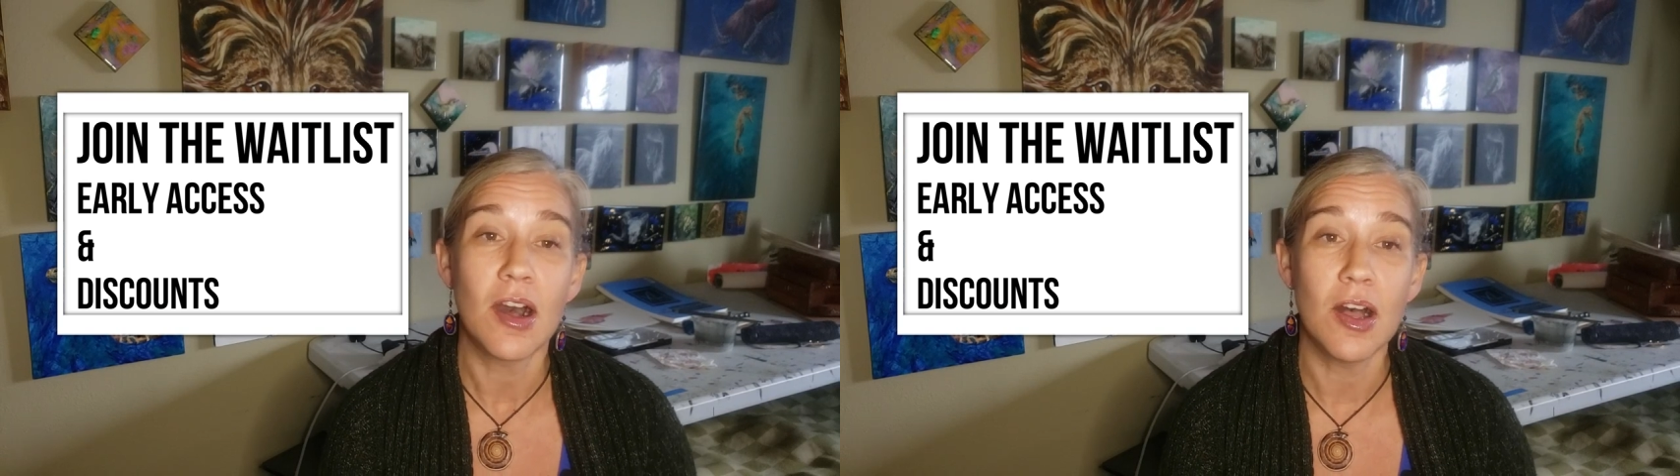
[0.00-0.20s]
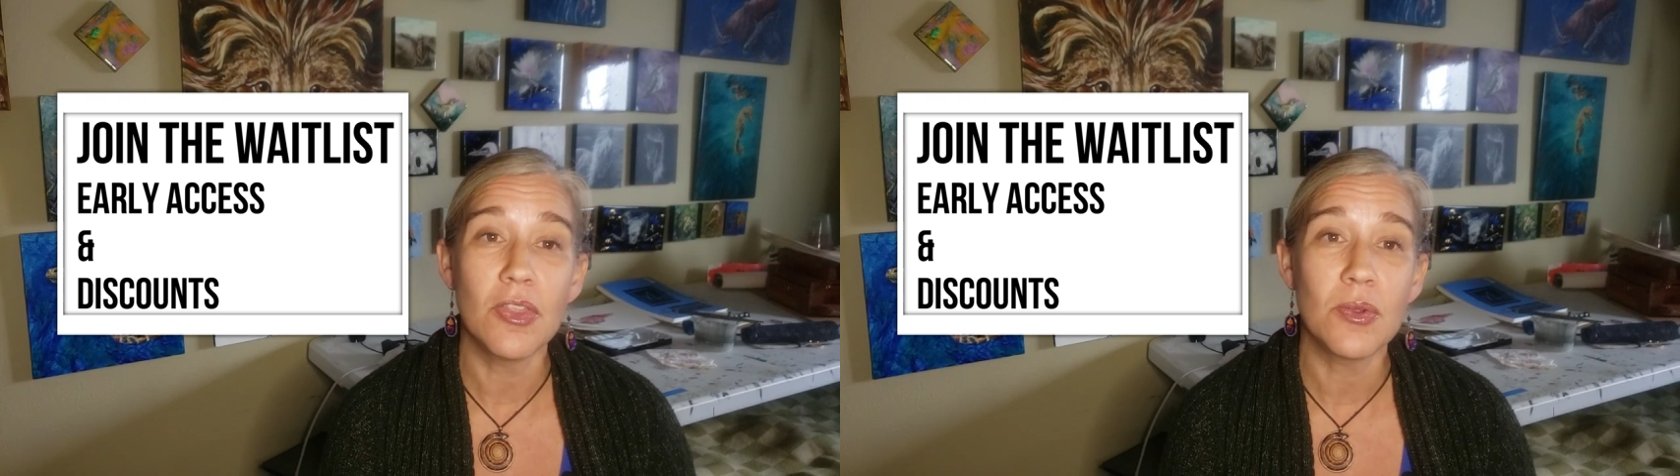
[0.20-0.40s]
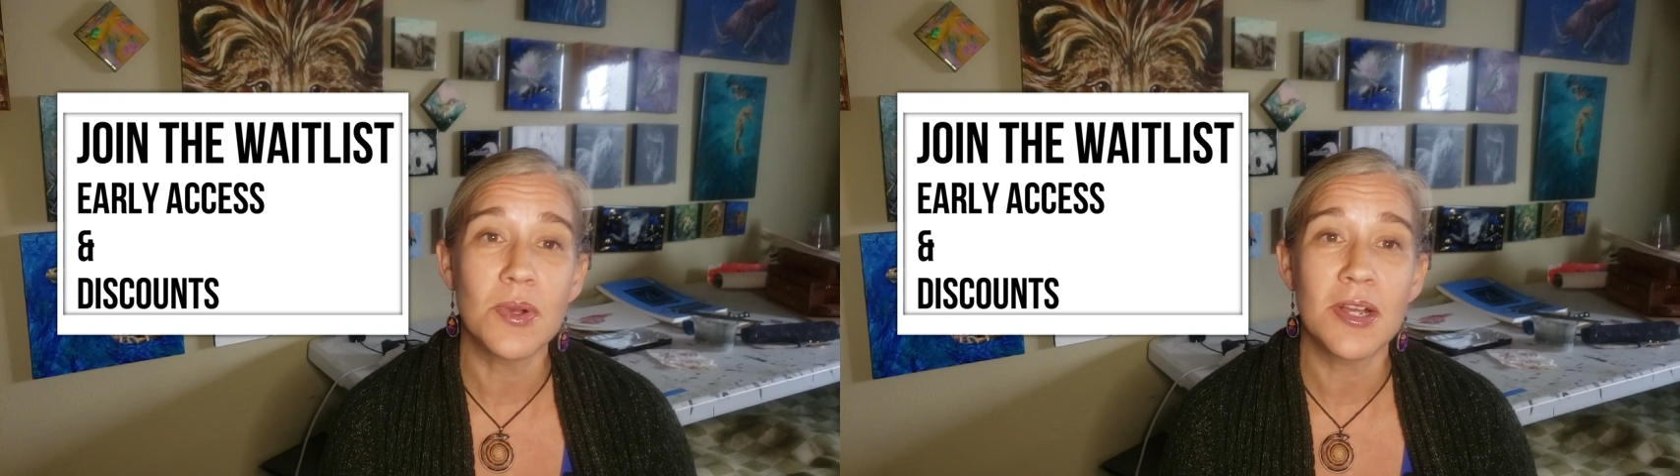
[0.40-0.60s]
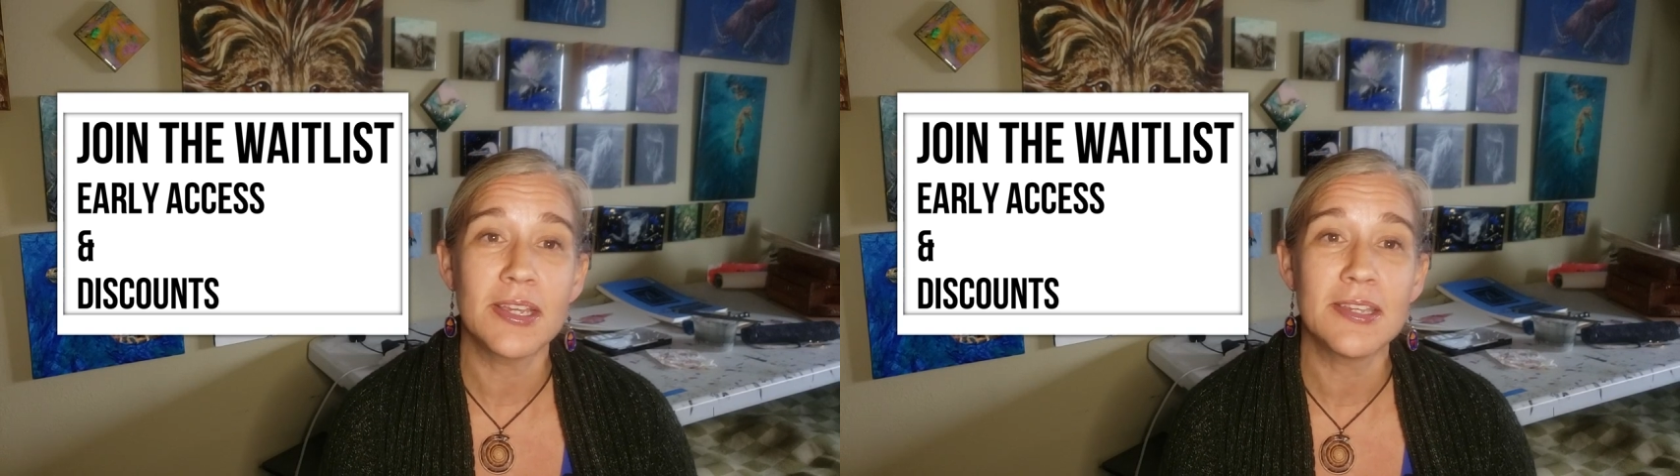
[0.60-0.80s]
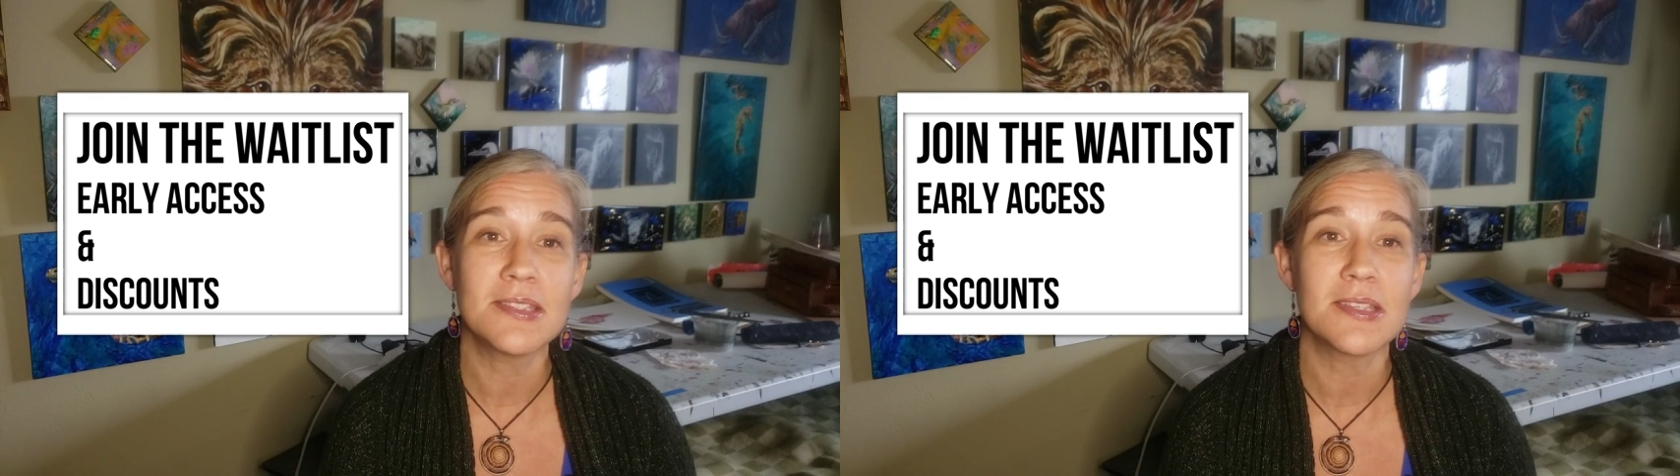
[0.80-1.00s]

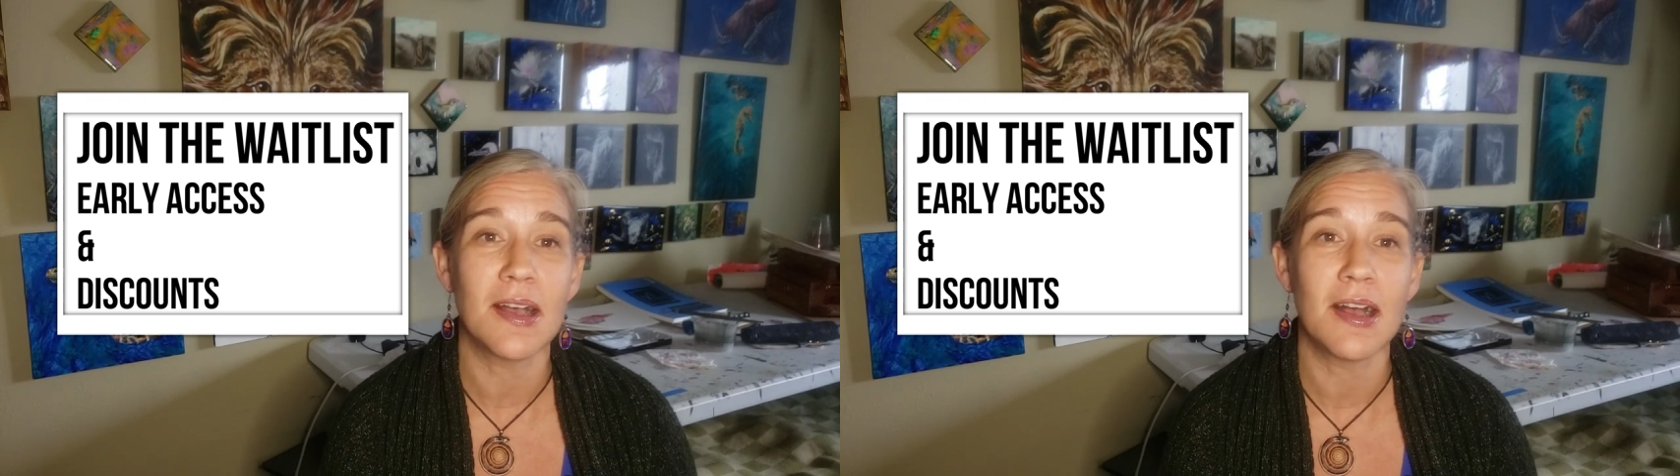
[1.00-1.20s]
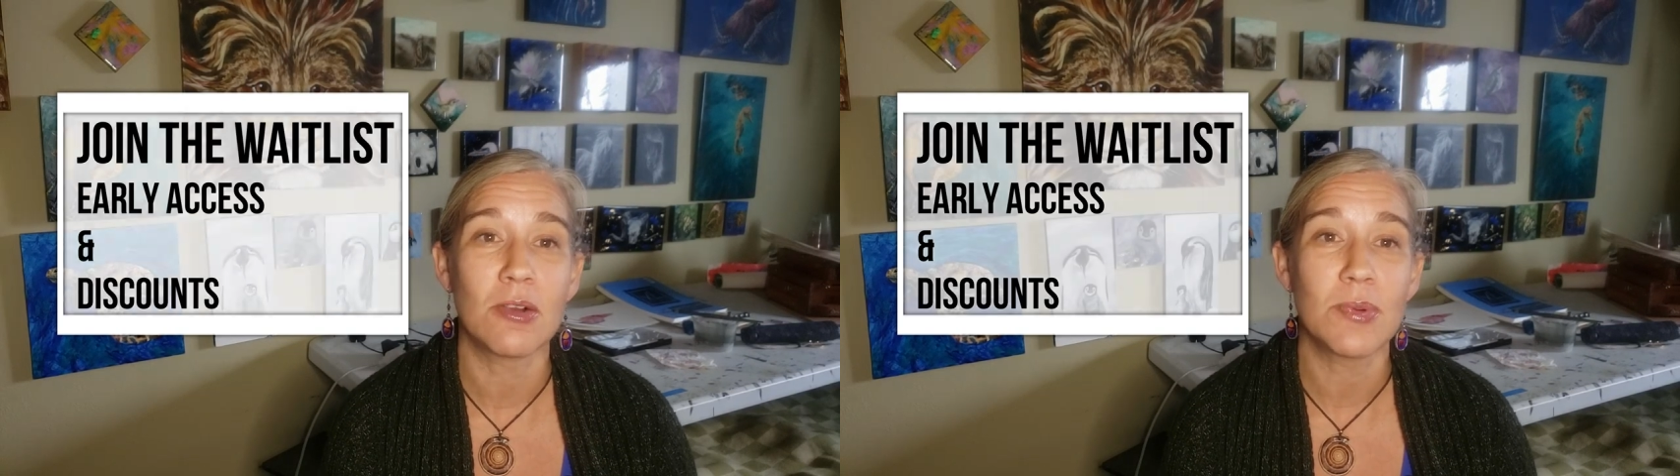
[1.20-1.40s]
Otherwise, uh,